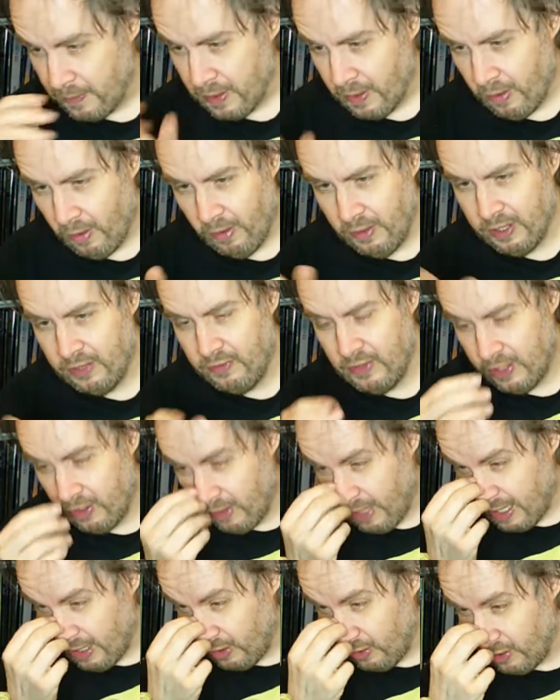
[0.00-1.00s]
or this
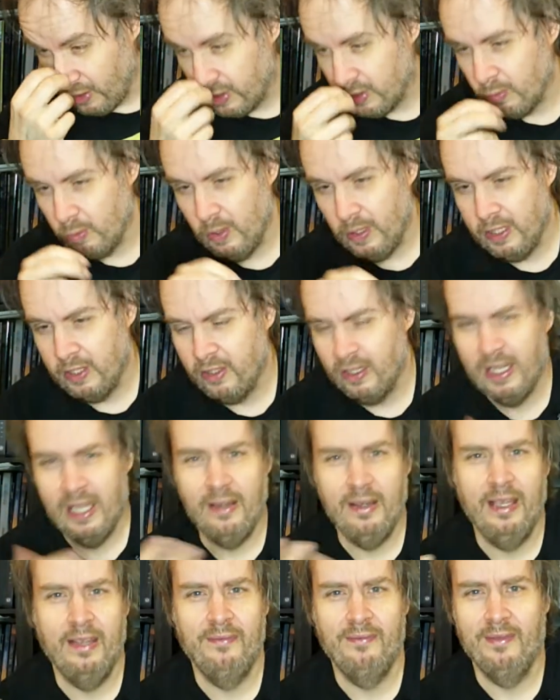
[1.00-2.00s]
figure, and it looks really good.
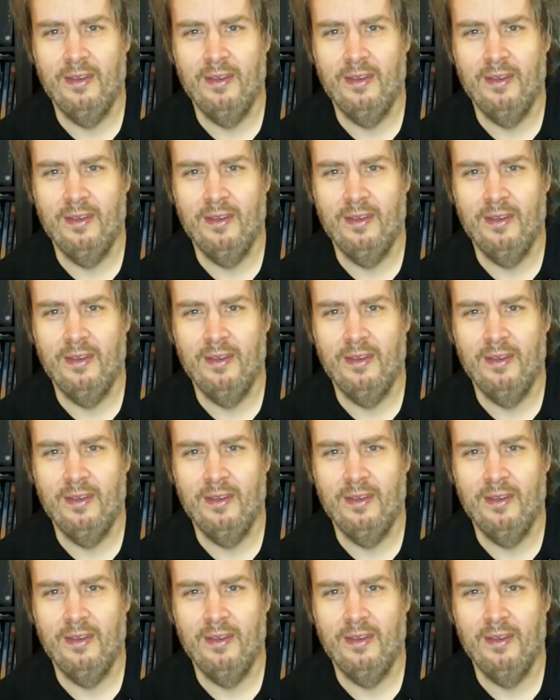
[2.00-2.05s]
And